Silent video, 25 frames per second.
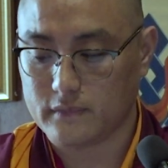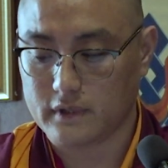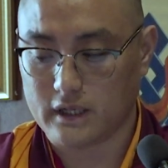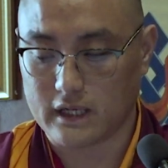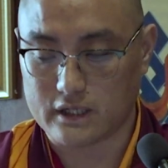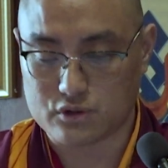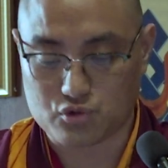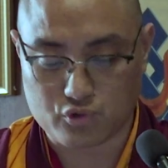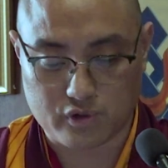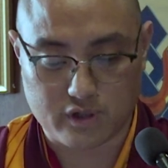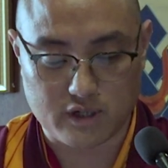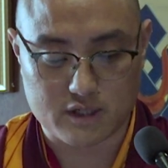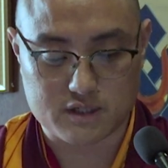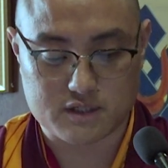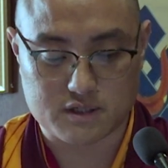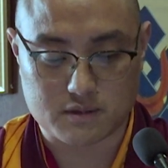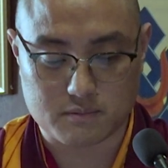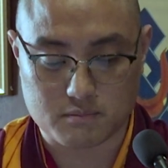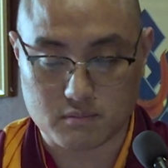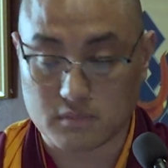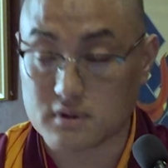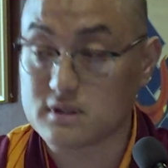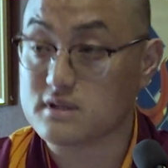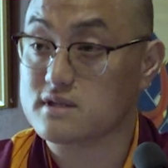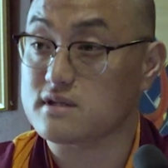Education
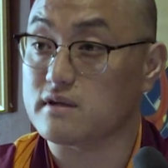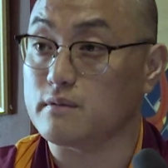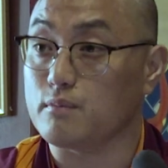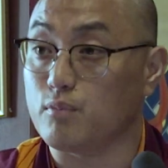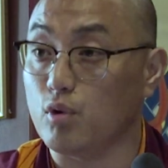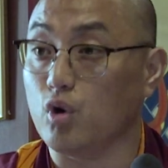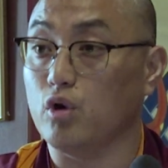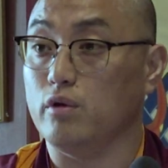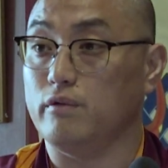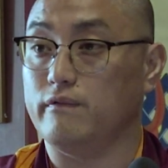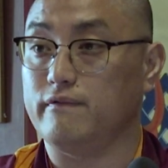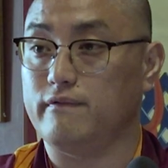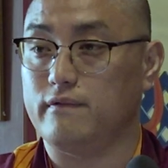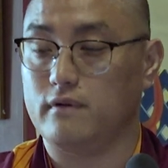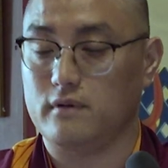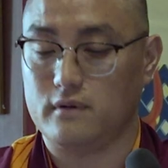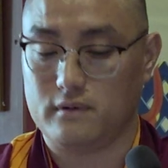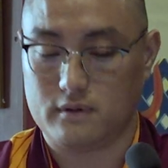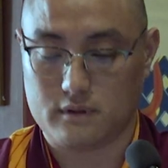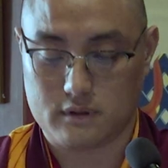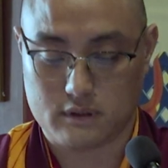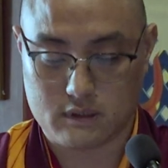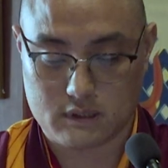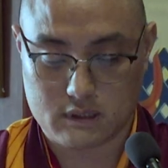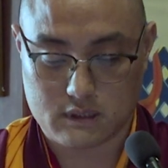must evolve,
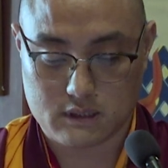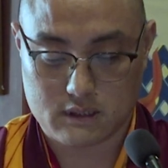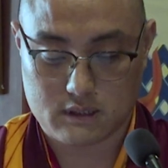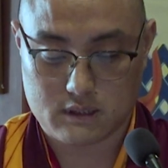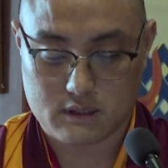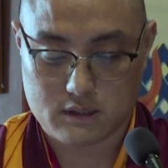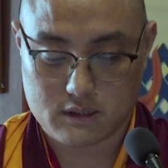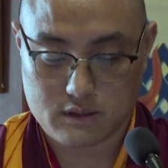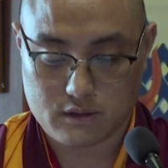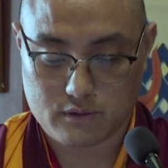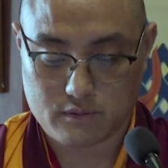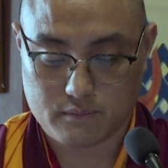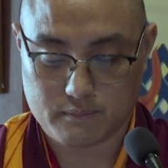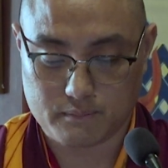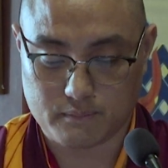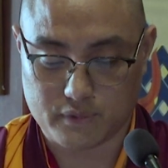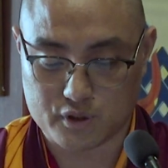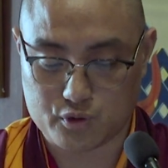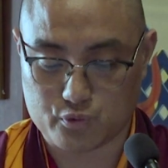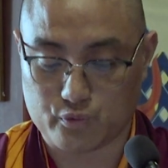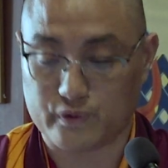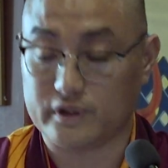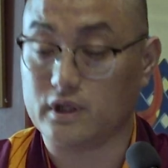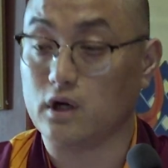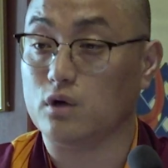
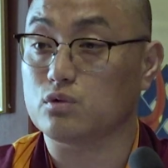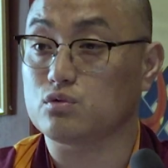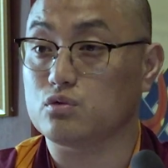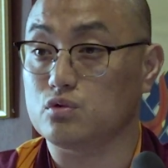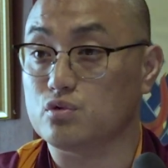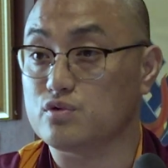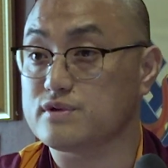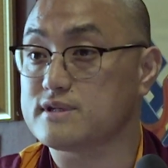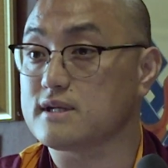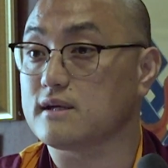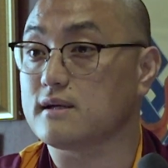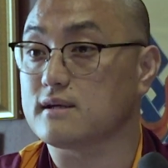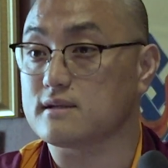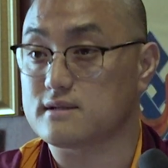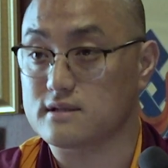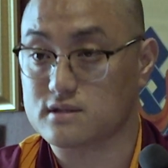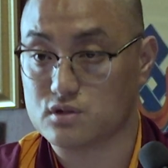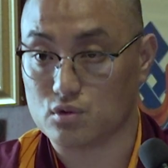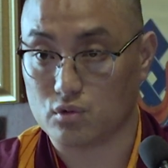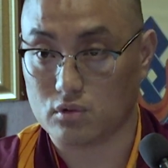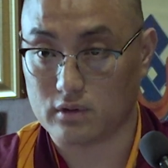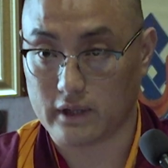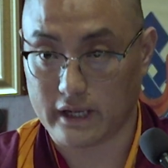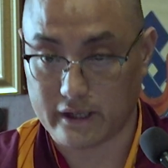but without losing its soul,"